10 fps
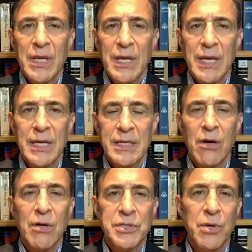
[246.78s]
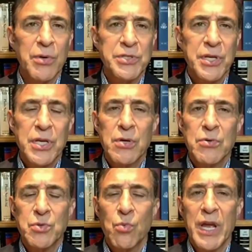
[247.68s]
It also is a
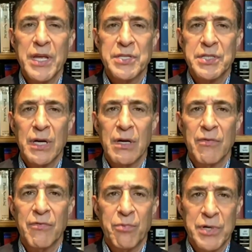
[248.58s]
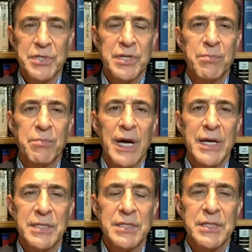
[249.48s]
huge waste of President
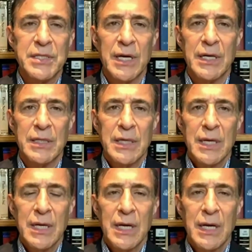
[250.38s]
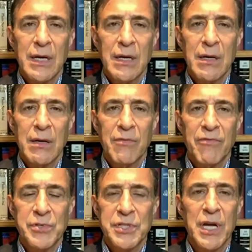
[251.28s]
Biden's
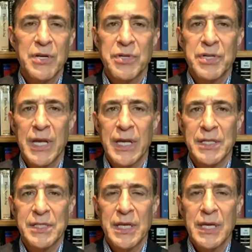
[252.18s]
first 100 days.